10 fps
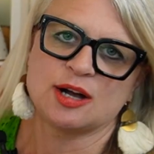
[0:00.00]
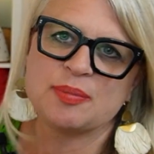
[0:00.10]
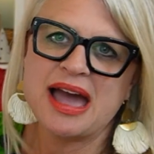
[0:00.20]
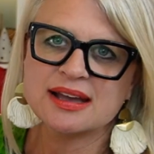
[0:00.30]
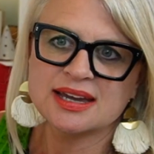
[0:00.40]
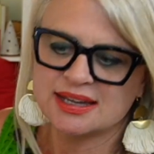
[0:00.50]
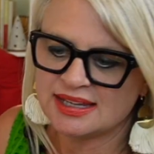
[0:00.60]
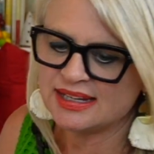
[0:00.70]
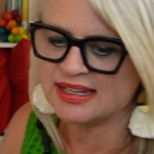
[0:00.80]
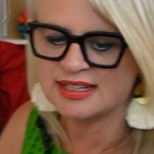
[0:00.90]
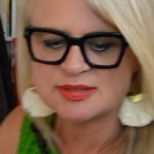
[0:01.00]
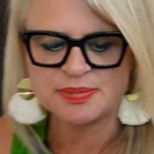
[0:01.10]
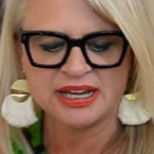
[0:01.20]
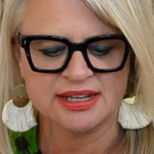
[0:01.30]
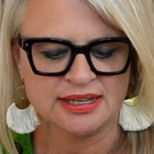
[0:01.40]
alpaca in it,
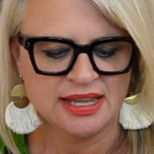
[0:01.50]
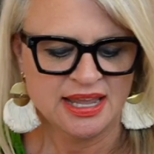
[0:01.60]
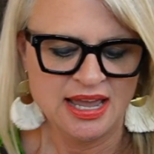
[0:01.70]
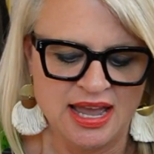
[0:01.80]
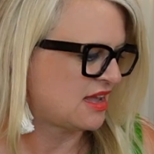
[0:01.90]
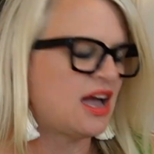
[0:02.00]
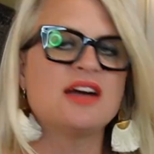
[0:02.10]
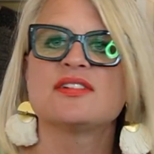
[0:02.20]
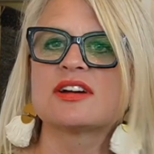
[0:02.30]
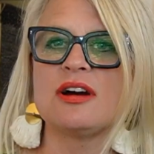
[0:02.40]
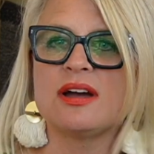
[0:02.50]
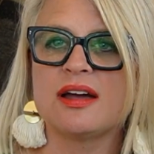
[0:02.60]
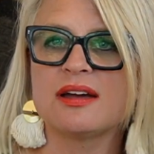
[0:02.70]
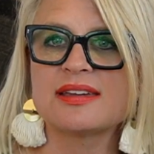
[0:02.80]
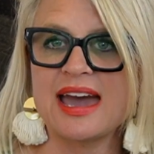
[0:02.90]
but I have a
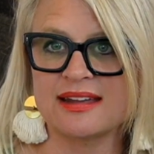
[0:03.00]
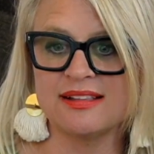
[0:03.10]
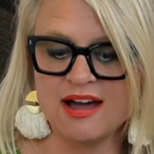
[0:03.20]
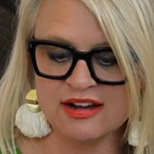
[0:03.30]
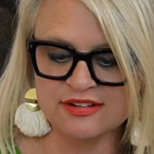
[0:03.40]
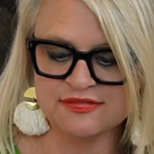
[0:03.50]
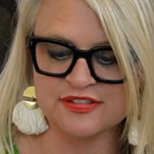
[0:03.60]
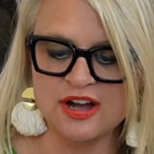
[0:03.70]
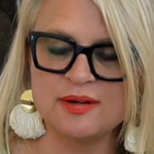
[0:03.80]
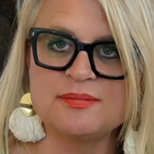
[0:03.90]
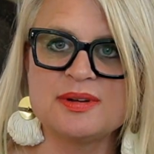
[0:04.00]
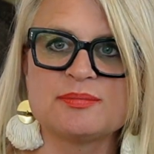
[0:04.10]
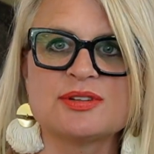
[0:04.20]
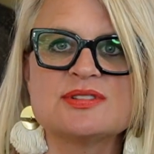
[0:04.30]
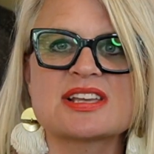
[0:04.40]
catalog from
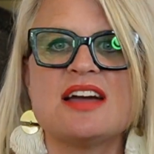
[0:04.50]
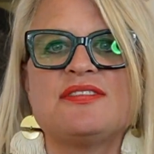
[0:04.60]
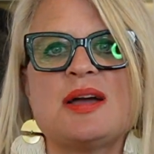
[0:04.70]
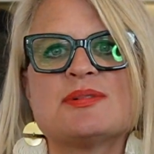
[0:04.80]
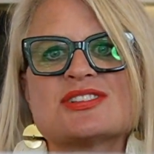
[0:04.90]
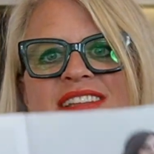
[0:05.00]
Blue Sky Fibers,